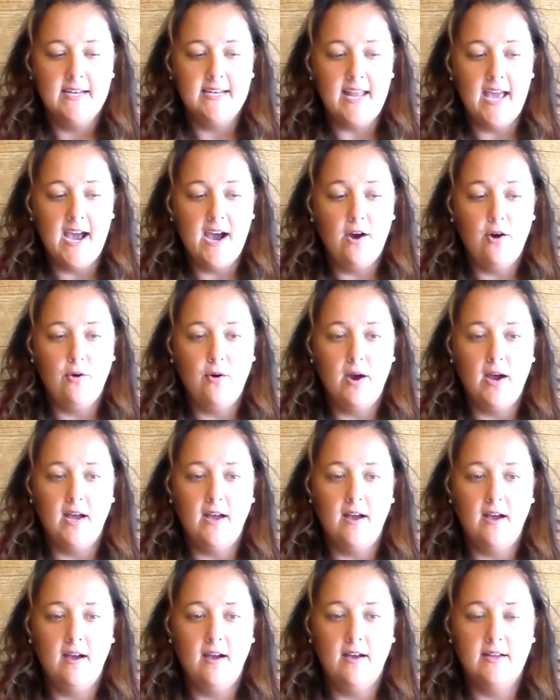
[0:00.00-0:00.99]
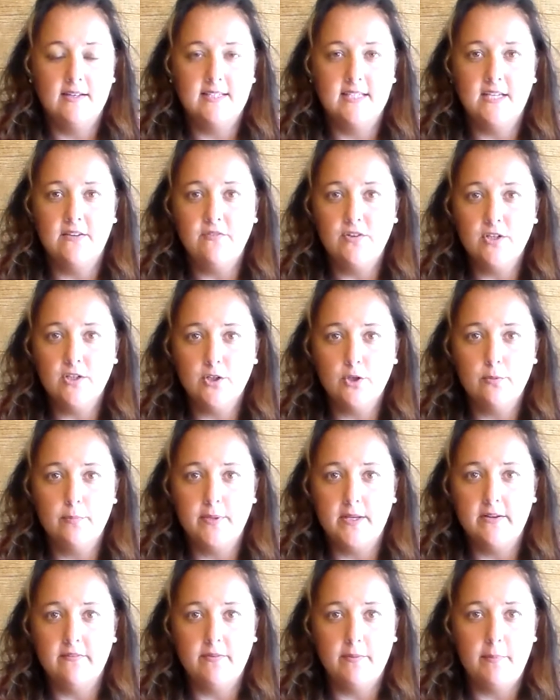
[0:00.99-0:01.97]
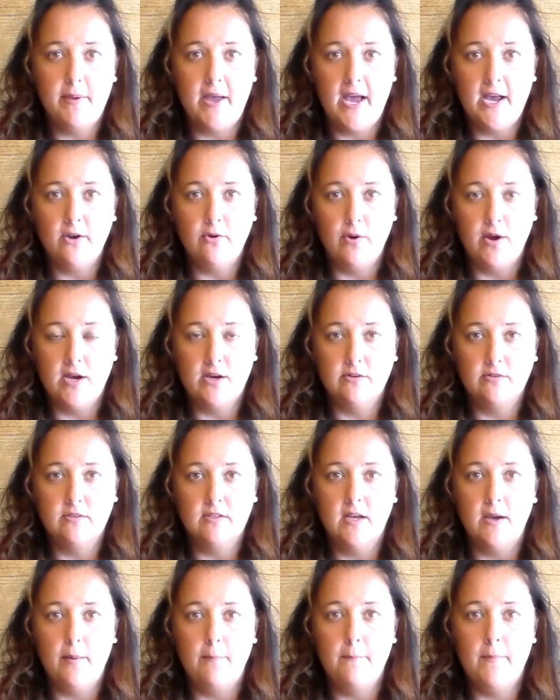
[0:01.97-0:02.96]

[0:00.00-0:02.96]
Now, uh, to give you a little bit of a background,